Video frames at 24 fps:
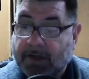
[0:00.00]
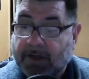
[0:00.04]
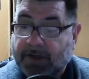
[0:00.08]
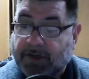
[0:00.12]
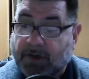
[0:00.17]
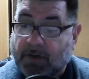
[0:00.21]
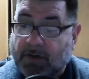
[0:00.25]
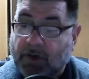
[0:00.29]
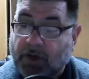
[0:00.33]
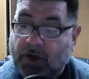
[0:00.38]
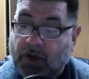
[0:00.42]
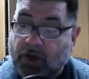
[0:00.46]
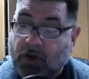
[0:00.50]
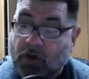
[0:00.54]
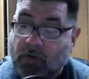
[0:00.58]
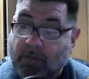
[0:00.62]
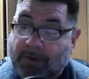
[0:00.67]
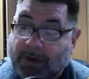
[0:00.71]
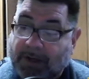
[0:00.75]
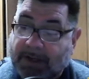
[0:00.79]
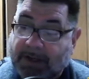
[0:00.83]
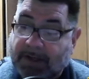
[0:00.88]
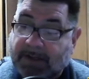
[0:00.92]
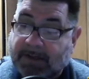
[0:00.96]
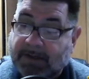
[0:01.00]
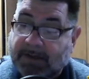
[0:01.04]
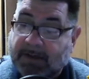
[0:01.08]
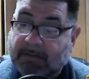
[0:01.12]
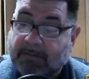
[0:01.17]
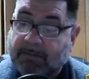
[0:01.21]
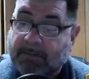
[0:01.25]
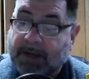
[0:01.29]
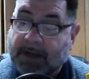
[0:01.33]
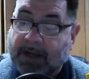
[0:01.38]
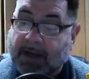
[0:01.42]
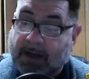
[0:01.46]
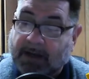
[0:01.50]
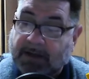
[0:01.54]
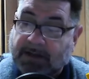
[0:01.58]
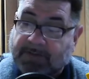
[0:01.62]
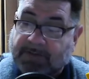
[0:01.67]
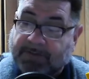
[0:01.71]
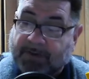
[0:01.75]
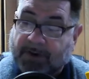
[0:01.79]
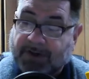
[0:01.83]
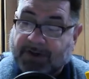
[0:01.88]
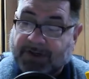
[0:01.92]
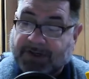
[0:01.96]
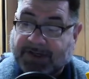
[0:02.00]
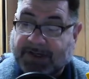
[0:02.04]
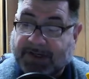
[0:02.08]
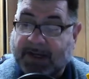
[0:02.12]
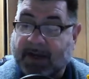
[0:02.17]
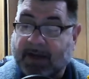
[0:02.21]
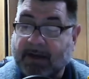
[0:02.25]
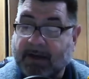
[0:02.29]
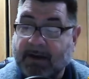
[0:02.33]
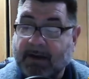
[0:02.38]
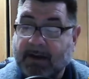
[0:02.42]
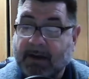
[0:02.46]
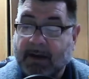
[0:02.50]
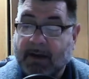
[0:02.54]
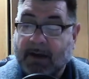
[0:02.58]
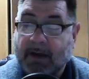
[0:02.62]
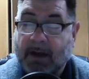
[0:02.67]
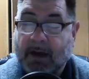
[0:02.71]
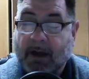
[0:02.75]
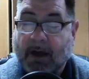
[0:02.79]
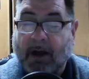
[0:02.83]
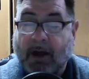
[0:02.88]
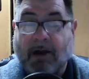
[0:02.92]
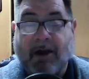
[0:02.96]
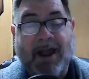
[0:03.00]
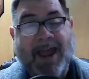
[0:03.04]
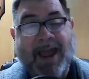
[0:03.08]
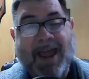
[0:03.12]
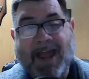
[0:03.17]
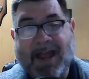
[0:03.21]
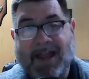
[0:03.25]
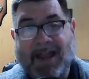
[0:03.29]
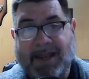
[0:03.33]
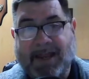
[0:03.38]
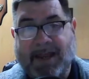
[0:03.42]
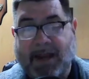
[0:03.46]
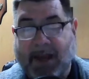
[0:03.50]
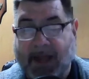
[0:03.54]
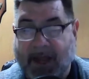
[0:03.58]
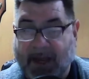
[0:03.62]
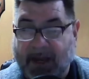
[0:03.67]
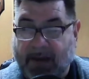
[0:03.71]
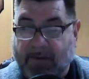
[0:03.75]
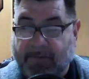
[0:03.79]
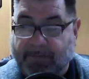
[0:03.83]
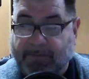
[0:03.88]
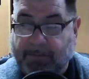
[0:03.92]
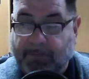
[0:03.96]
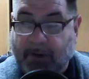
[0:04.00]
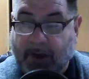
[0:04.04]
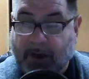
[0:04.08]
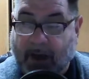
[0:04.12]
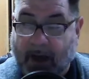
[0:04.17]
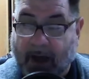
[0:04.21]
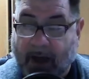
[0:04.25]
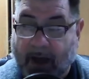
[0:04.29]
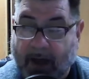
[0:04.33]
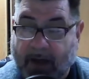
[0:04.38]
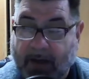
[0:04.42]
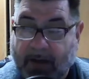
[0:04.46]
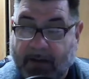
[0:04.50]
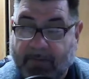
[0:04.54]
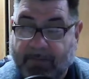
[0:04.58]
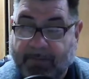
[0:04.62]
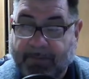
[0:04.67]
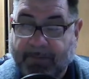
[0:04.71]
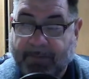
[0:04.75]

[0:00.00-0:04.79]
So humans, because of our sin, are alienated from God.